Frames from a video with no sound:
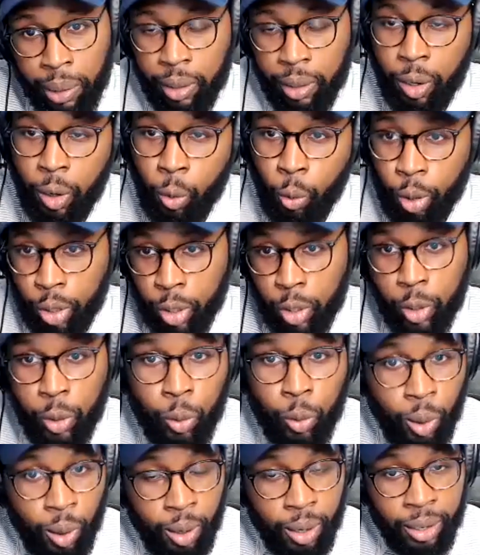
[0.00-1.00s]
depending on
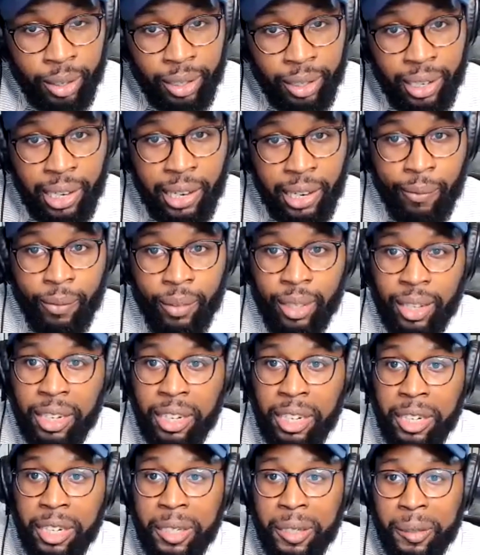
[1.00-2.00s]
where you are.
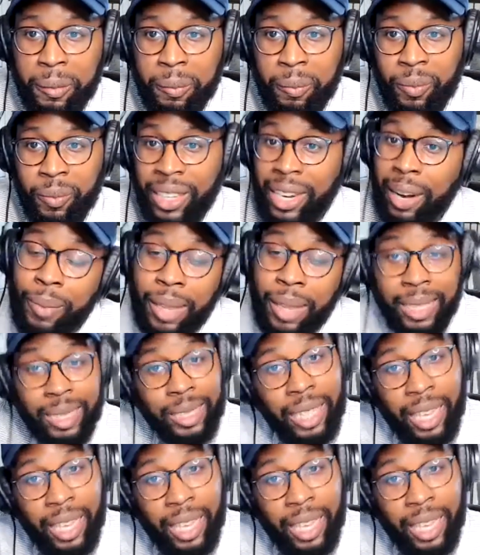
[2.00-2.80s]
And